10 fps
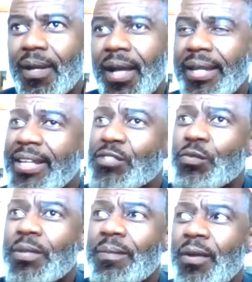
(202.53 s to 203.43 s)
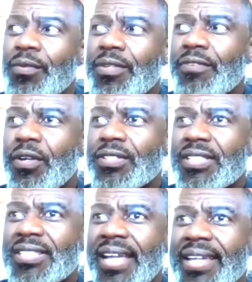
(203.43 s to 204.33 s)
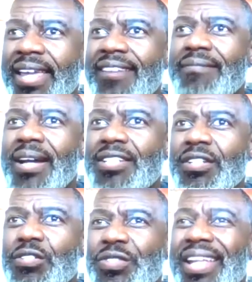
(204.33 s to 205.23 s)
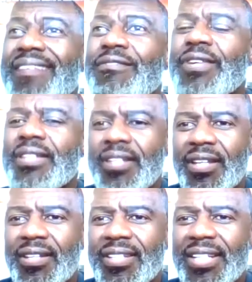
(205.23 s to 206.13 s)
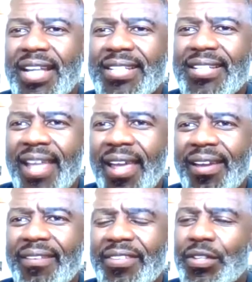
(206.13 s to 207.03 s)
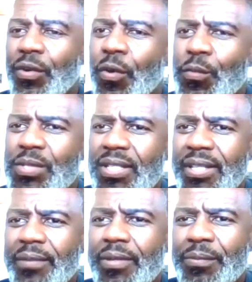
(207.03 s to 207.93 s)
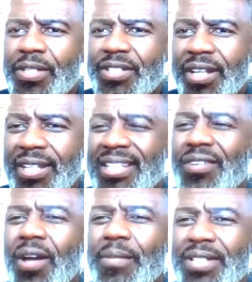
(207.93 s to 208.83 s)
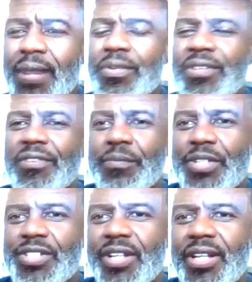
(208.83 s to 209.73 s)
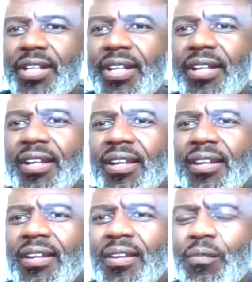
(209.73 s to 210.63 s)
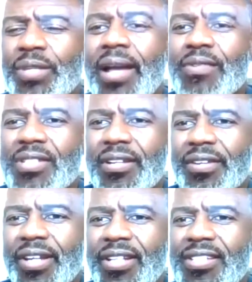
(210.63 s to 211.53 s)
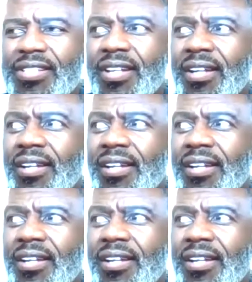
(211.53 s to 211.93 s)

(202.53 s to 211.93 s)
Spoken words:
I guess one of my only faults is that I gave my children everything that I didn't have in the hopes that they would appreciate it, because I know how much I would have appreciated it when I was their age.